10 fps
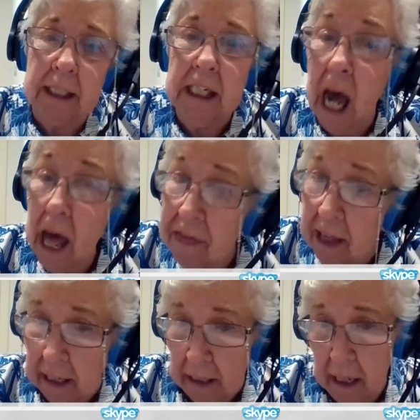us
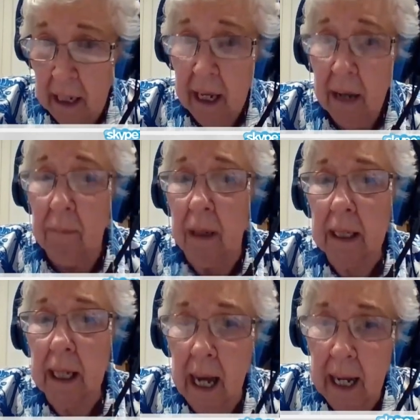nothing
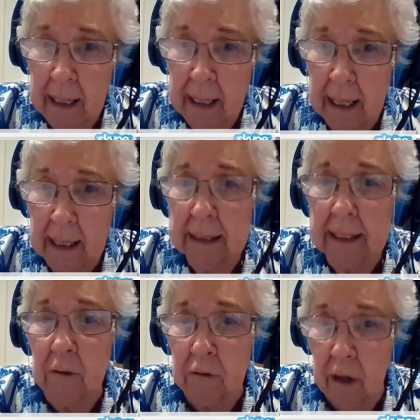but kindness
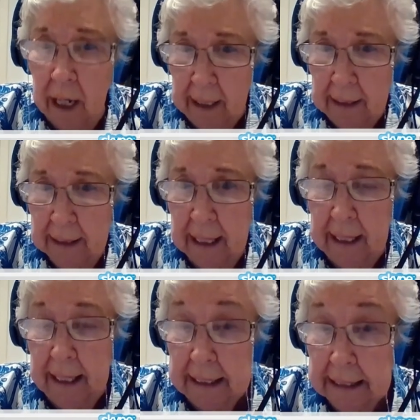and grace and